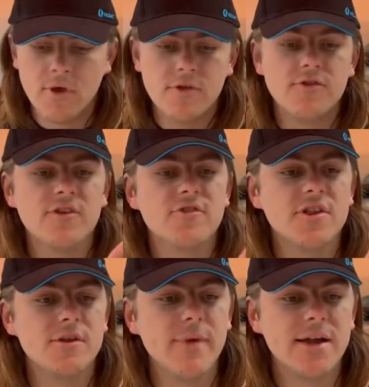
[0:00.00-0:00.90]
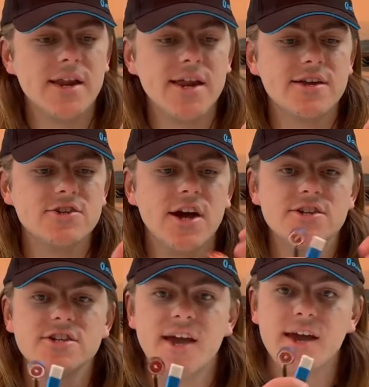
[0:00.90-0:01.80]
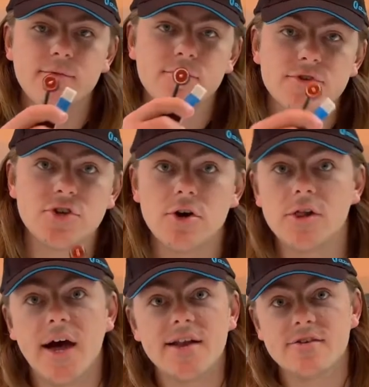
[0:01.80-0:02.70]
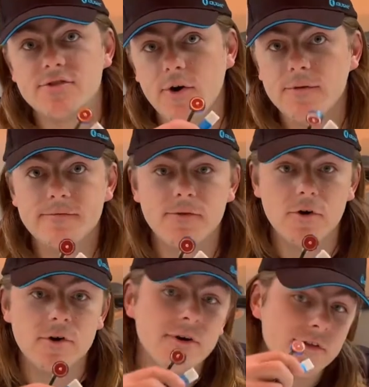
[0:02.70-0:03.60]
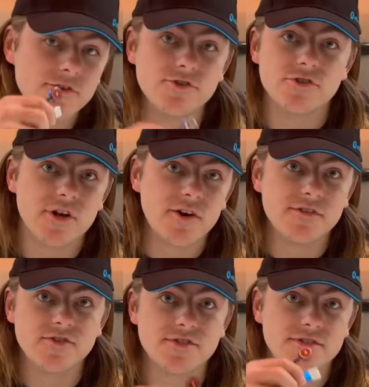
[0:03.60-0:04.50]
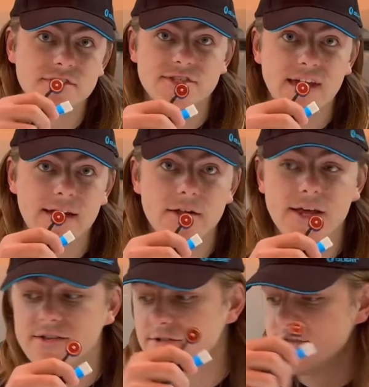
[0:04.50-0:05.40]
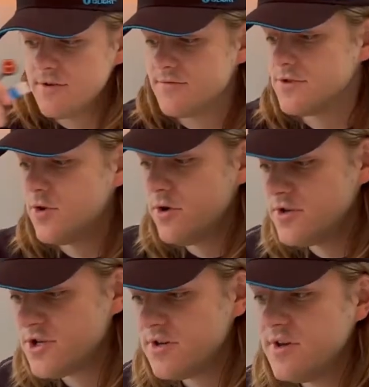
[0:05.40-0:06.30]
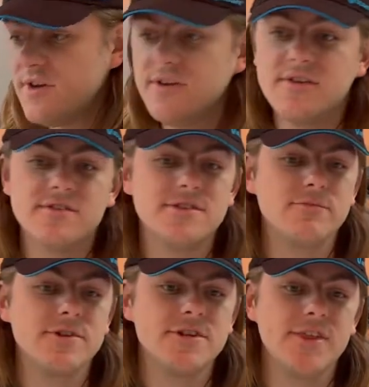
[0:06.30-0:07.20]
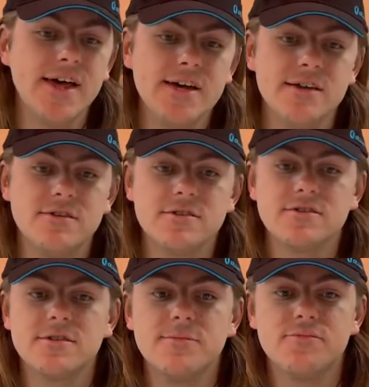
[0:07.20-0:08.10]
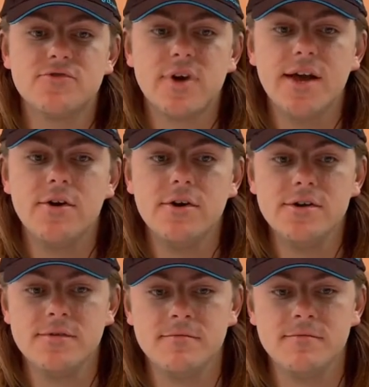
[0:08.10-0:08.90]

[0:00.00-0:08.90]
So it's got the magnetic charging cable, which Olight is known for, usually on the tail ends of the torch. Similar to that, just clip straight on,